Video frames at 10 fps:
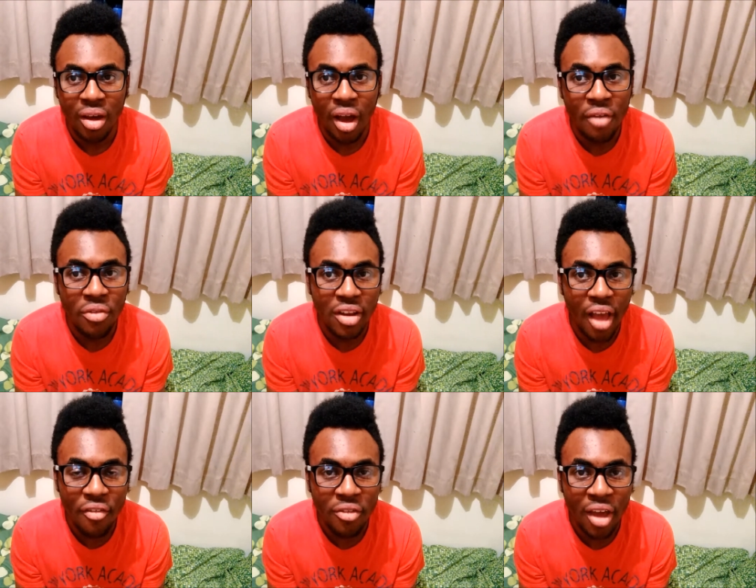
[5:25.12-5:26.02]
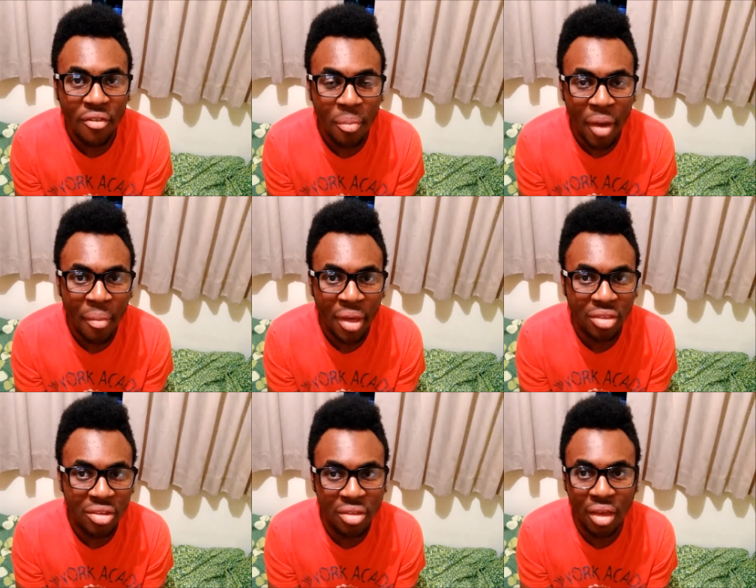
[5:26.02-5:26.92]
I really haven't ever met a
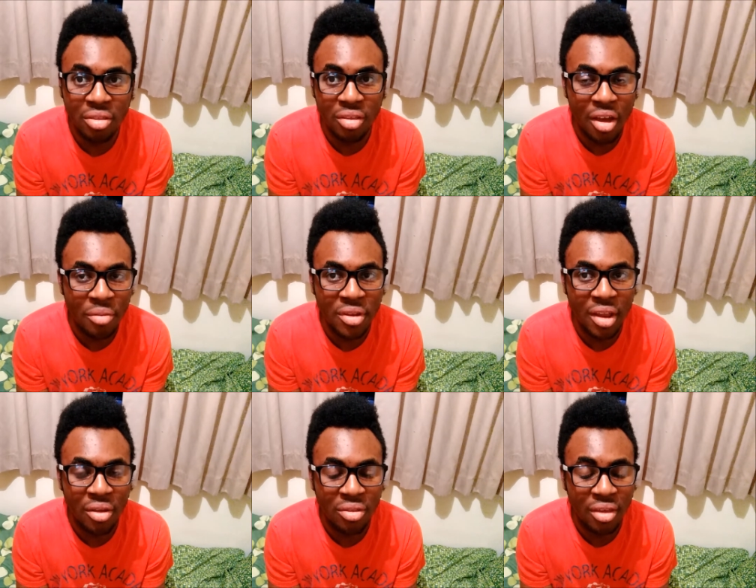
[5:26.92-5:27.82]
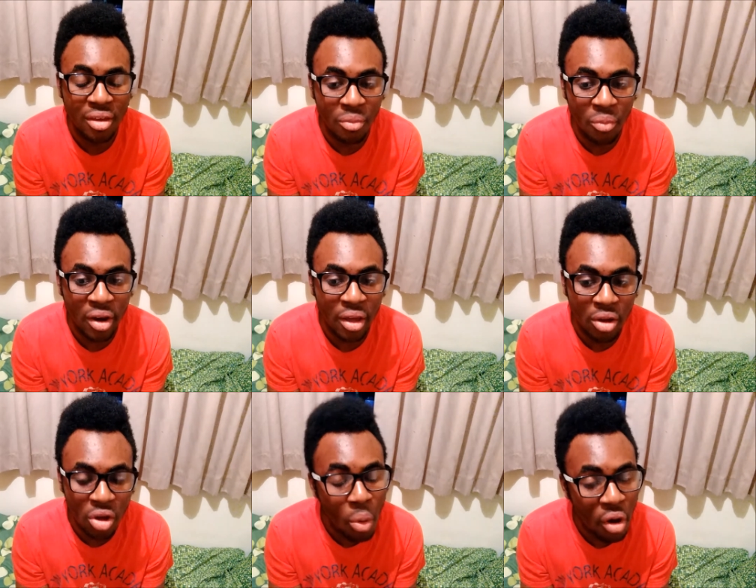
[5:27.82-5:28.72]
maths teacher that has turned me down saying, when I
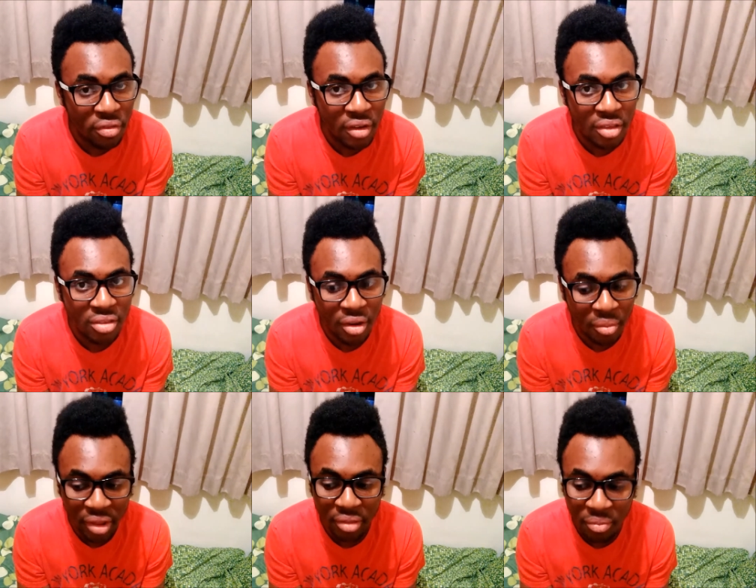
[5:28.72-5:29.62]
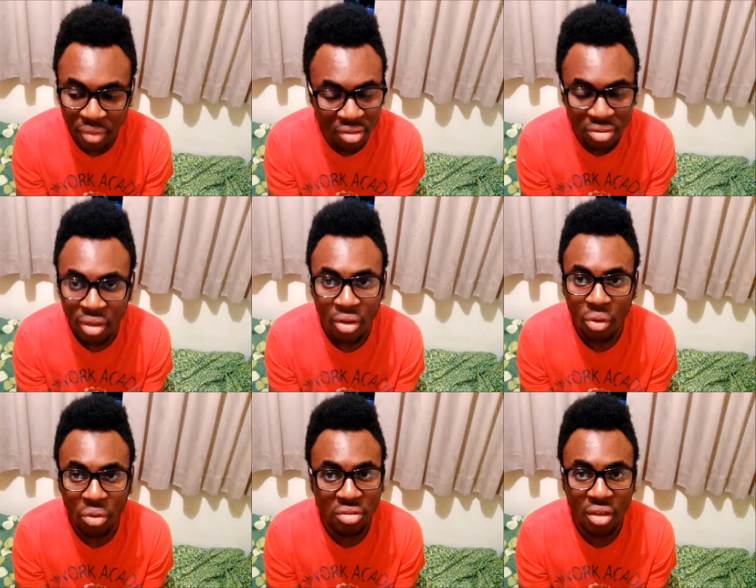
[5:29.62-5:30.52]
go after the lesson, I'm like, miss
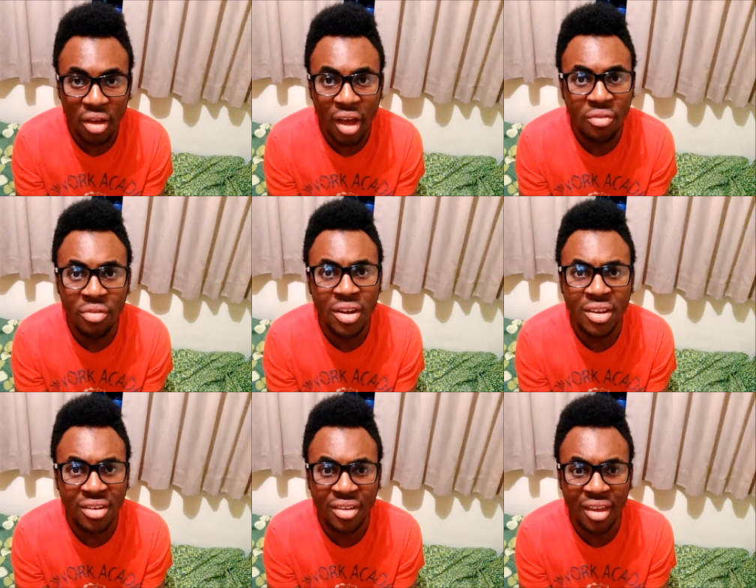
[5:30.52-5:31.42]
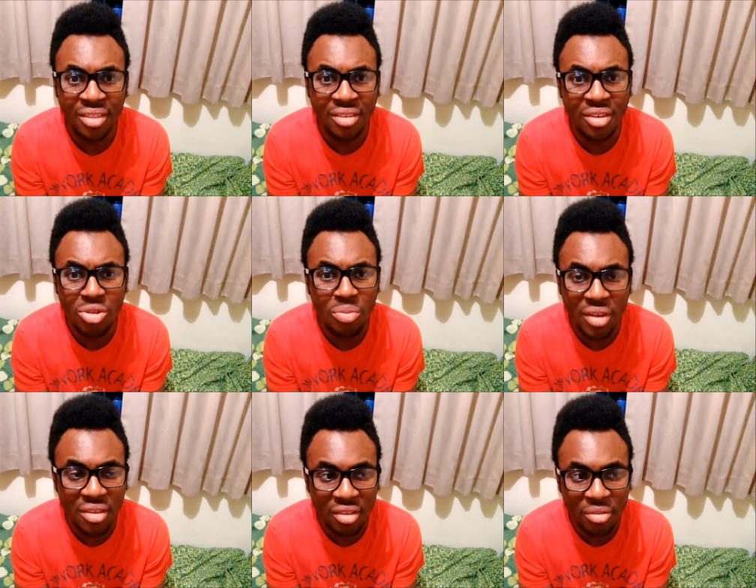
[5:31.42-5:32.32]
or sir, I really didn't get this, can you
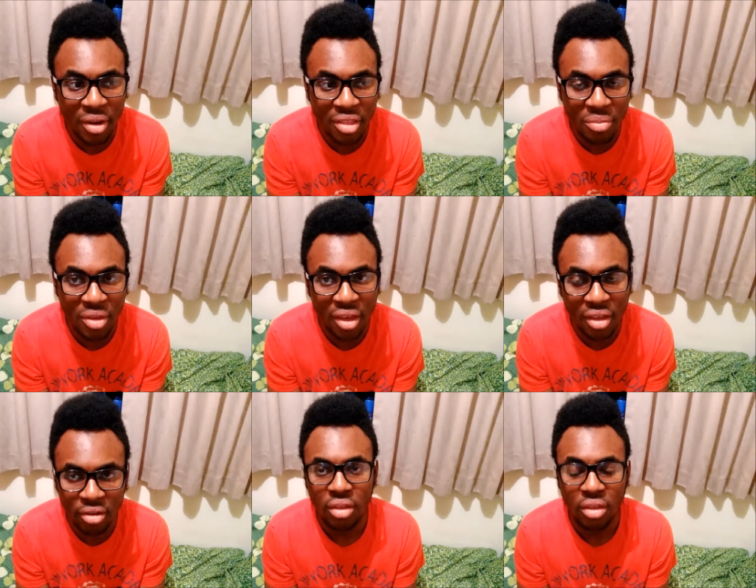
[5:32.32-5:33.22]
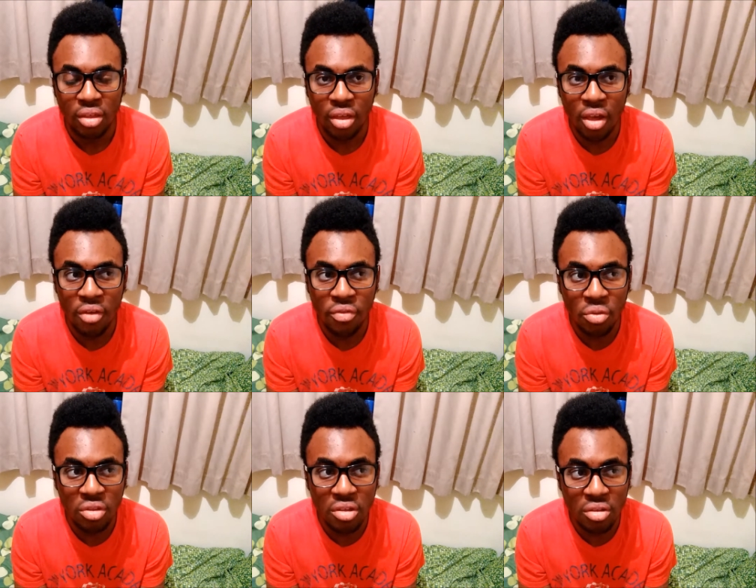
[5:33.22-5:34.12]
please explain it to me again? If your
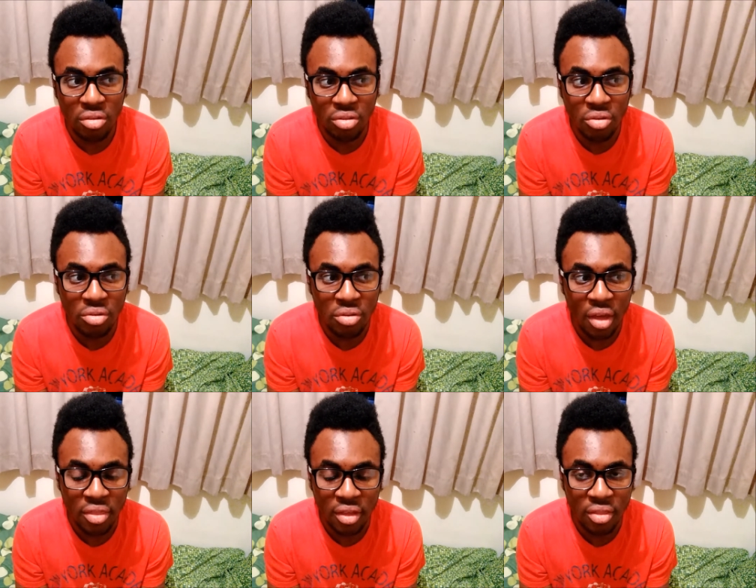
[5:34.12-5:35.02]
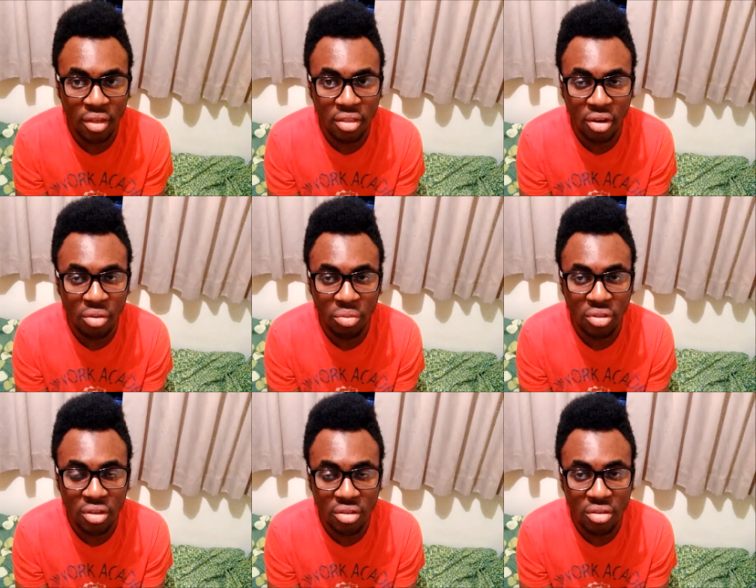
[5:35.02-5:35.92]
teachers do do that, then they're terrible
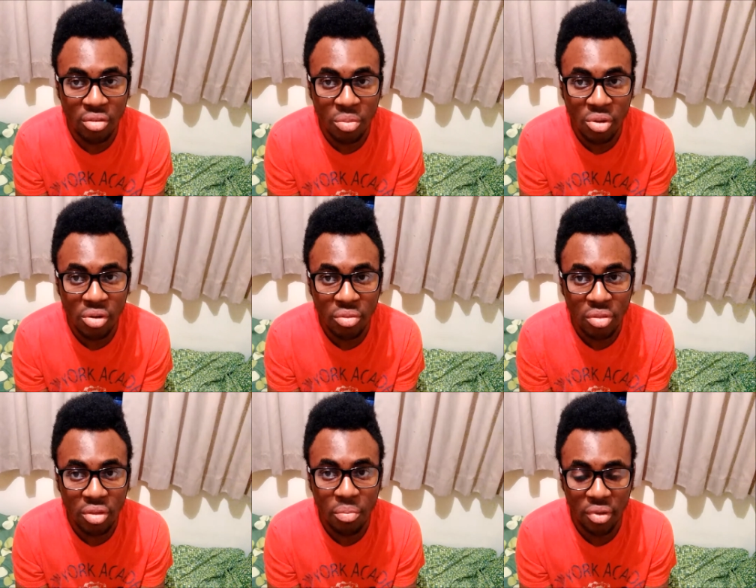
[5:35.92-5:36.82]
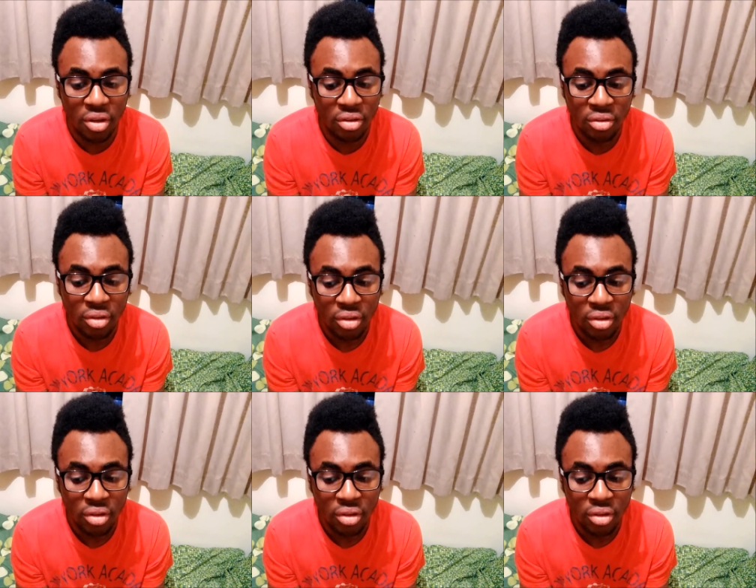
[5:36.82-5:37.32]
teachers, to be honest with you, but